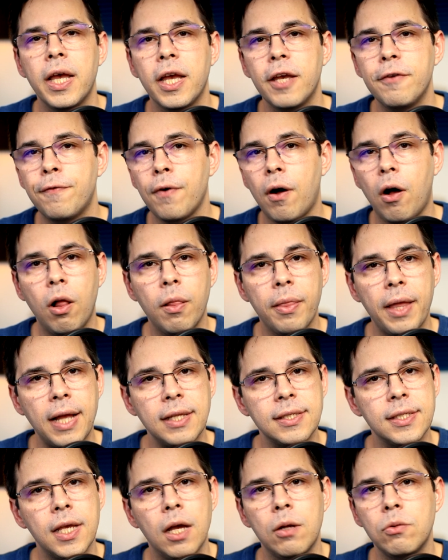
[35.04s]
If all
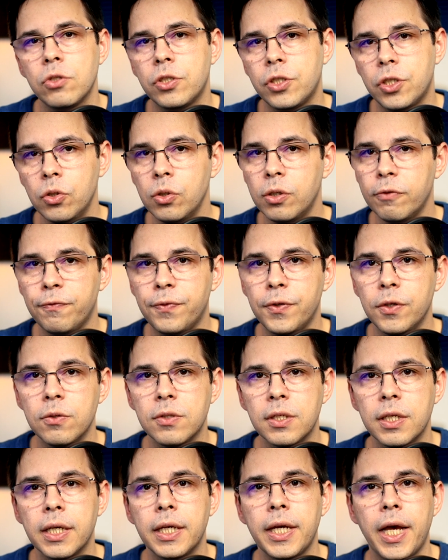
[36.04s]
that sounds too
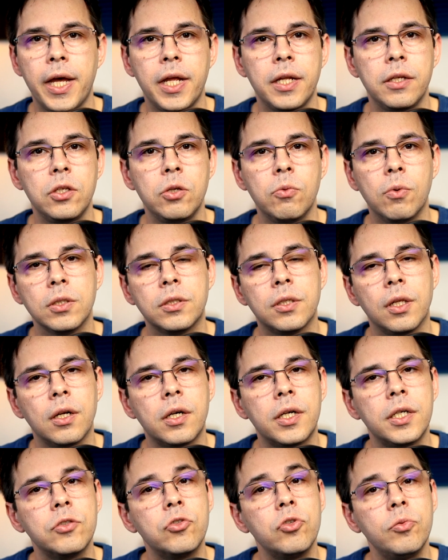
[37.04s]
confusing and you want to
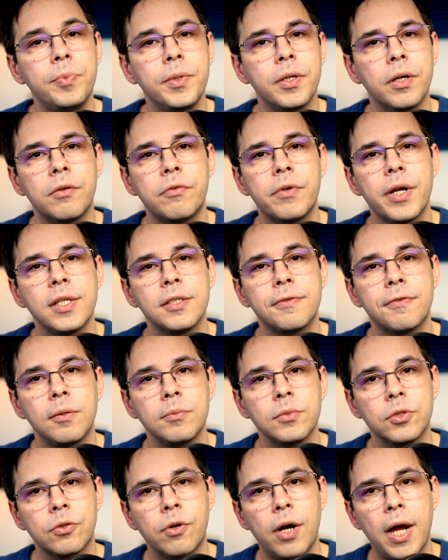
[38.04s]
learn Ruby on Rails
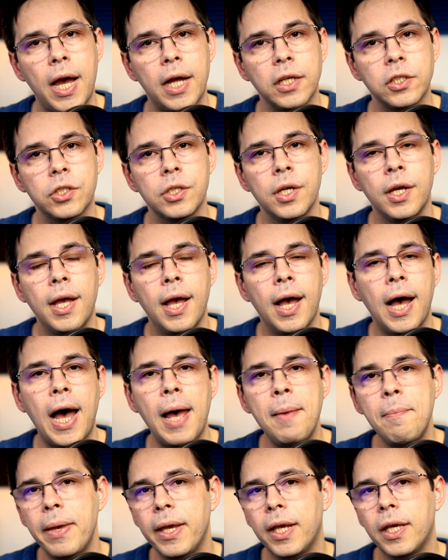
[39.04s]
from scratch,
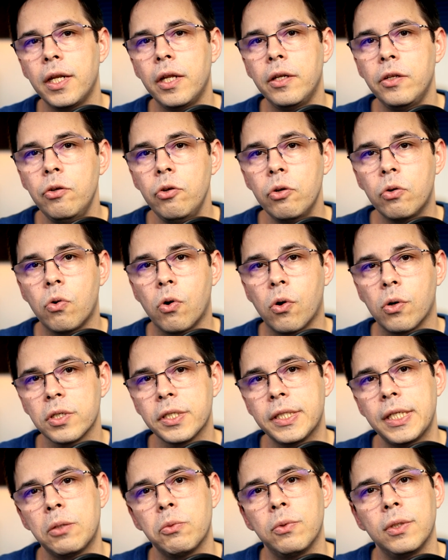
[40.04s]
I'm making a new
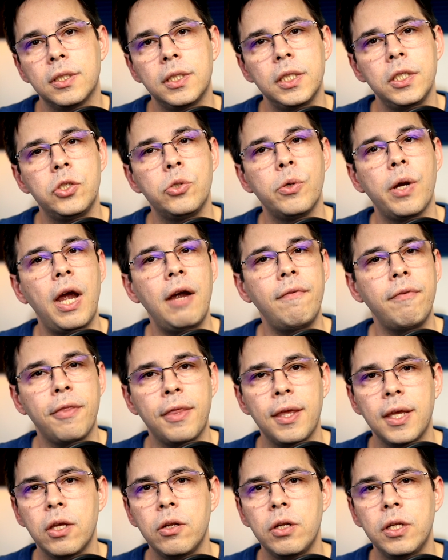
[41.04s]
course that will teach you
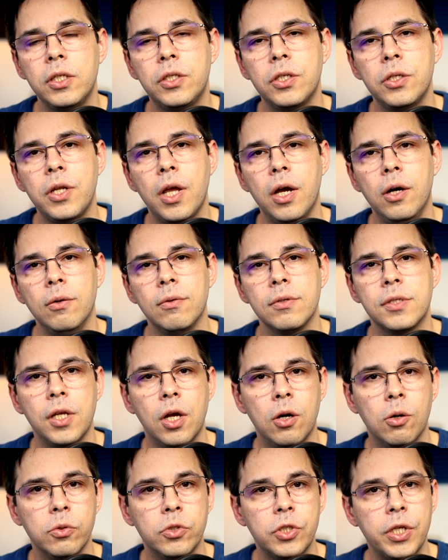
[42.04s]
everything you need to know,
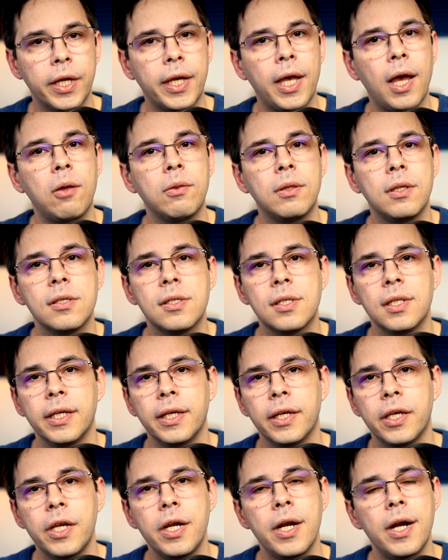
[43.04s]
so check out this
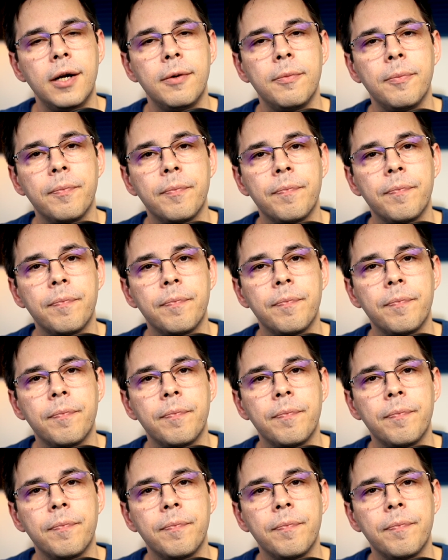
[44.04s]
link here.